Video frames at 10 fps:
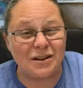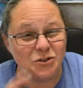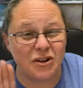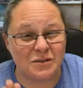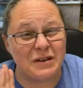
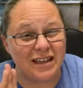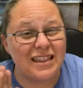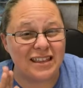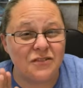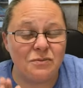And trust
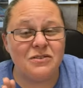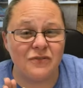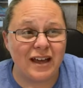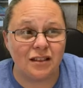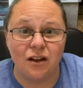me, they've
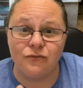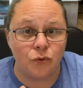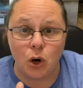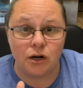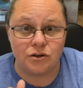been fed
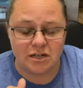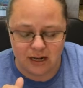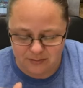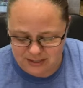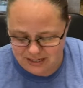like 400
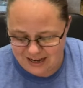times